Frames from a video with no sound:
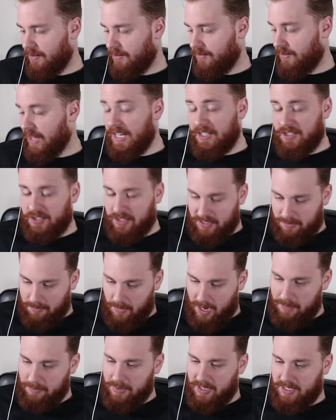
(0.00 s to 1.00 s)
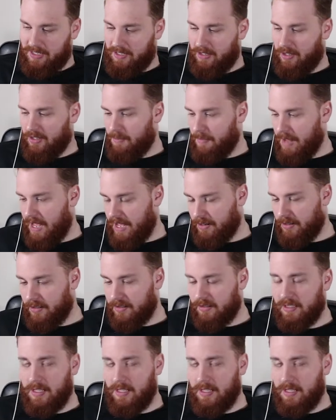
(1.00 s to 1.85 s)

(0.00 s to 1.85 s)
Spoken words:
that's just my opinion on the matter.